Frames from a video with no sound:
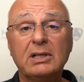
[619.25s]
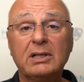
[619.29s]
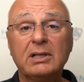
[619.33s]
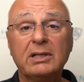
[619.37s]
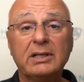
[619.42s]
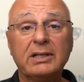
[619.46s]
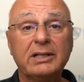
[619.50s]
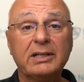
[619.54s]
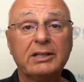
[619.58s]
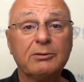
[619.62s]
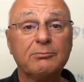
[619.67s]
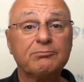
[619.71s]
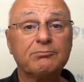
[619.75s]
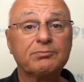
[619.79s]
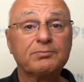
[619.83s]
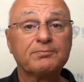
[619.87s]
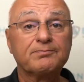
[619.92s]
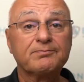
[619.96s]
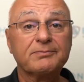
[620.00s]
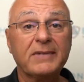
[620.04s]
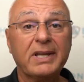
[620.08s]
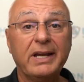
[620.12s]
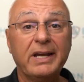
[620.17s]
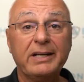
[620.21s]
Uh,
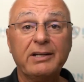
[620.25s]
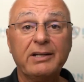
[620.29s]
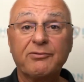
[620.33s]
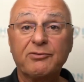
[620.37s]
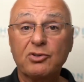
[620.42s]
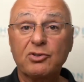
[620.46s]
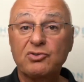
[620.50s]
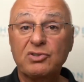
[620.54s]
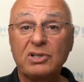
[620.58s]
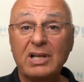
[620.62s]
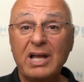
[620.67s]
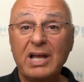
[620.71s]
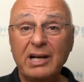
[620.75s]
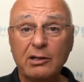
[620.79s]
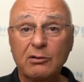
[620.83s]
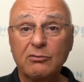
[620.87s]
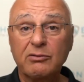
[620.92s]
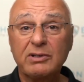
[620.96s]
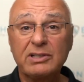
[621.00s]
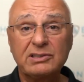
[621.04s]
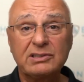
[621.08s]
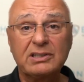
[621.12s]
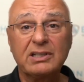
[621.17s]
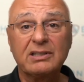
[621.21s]
and if there's a lot of
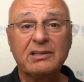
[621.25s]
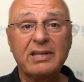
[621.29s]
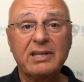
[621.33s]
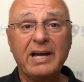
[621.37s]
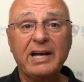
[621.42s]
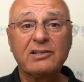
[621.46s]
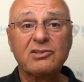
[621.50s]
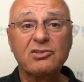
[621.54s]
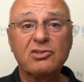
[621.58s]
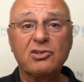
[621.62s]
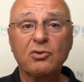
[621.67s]
risk attached